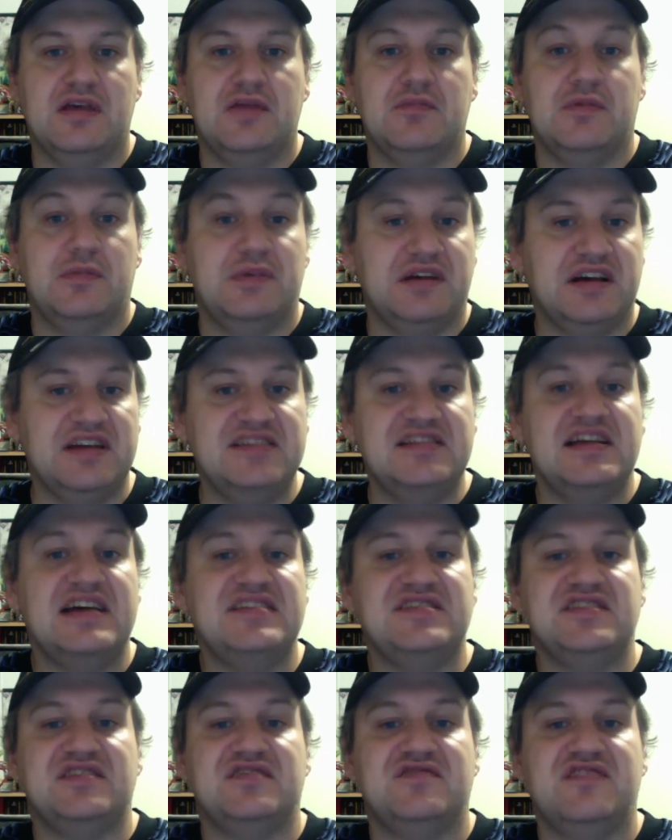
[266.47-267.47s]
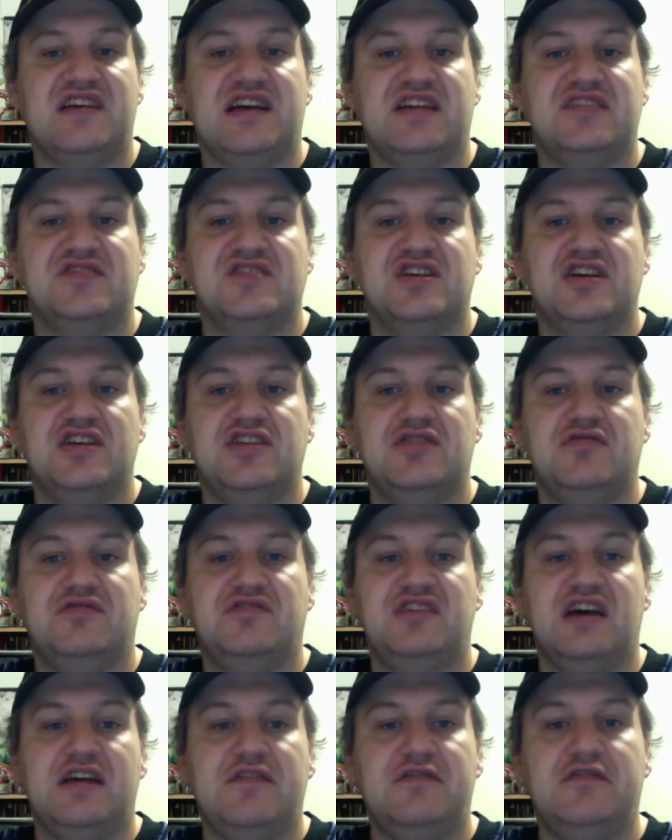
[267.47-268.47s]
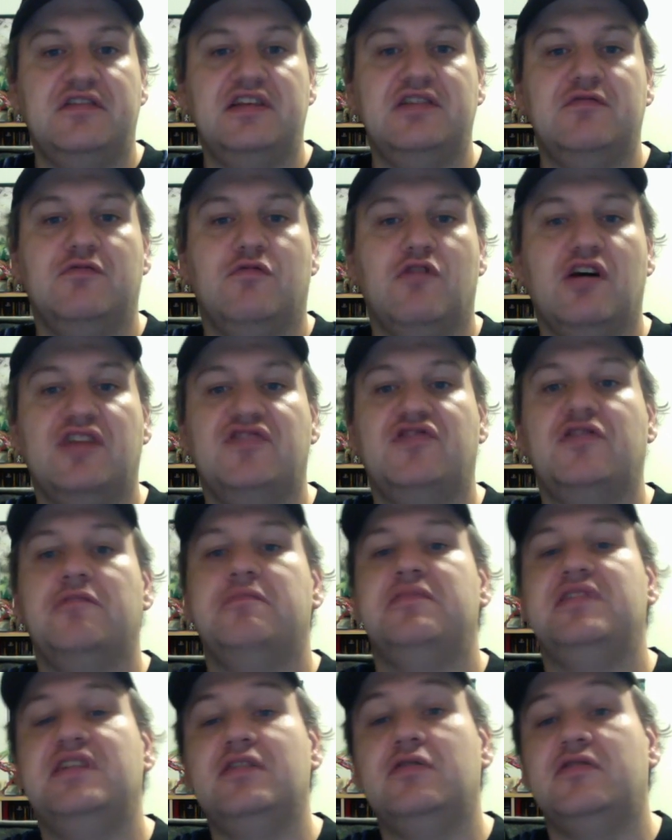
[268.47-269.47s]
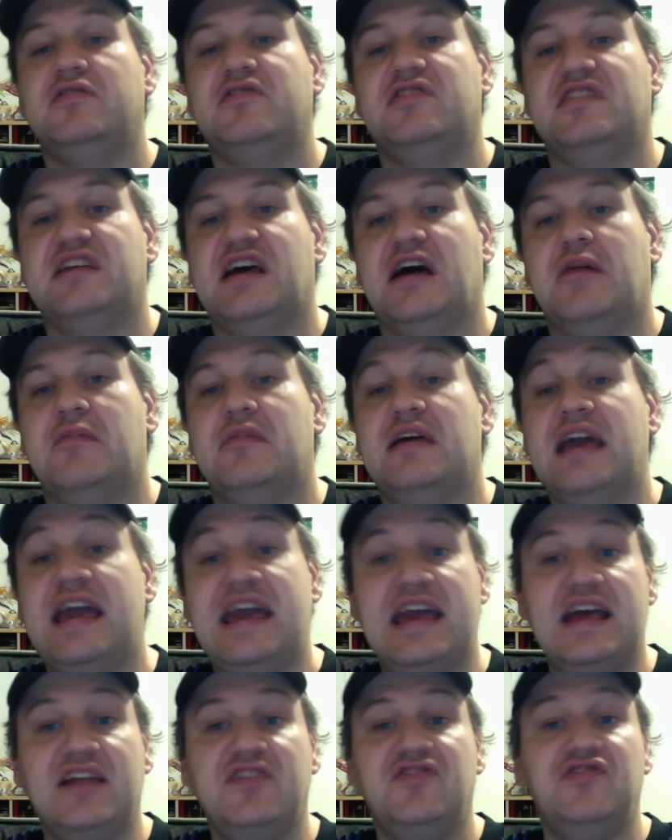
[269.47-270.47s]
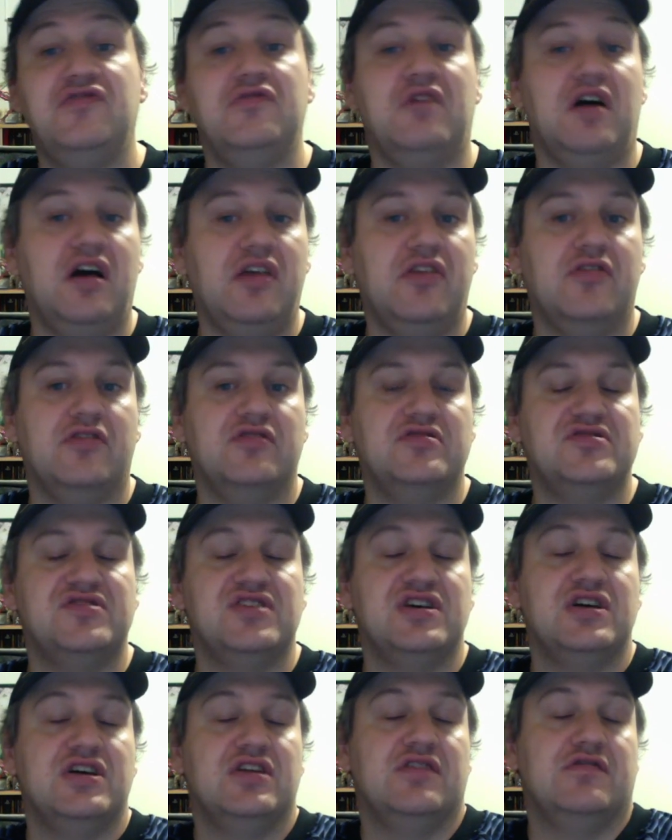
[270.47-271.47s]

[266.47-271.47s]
But because it has its fans, you definitely want to appeal to them and to others